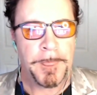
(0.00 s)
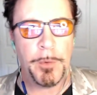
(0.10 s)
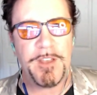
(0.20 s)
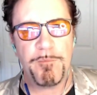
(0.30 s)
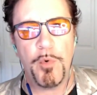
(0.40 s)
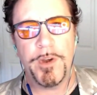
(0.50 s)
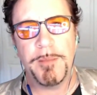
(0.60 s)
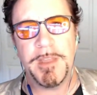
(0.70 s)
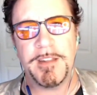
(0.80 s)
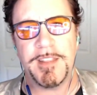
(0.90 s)
We have
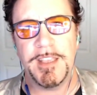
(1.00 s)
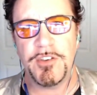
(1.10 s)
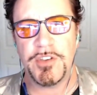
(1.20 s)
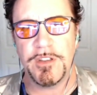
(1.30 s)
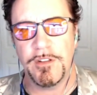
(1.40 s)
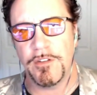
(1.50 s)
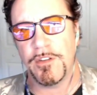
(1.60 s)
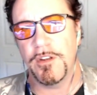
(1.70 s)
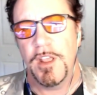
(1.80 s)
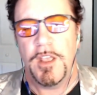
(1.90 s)
morning meditations
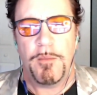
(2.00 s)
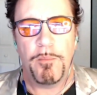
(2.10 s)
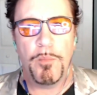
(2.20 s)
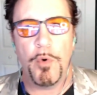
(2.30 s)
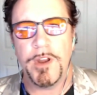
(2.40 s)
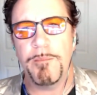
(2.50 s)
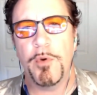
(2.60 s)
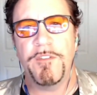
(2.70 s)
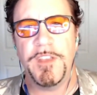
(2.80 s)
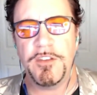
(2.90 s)
and morning
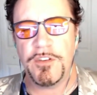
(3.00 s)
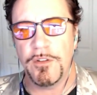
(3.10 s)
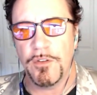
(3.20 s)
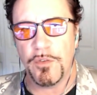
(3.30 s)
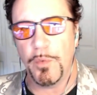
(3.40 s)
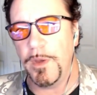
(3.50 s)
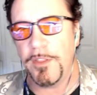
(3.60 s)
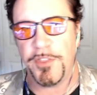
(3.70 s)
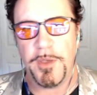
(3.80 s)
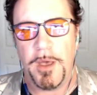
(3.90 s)
motivations
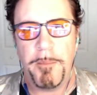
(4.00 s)
with uh,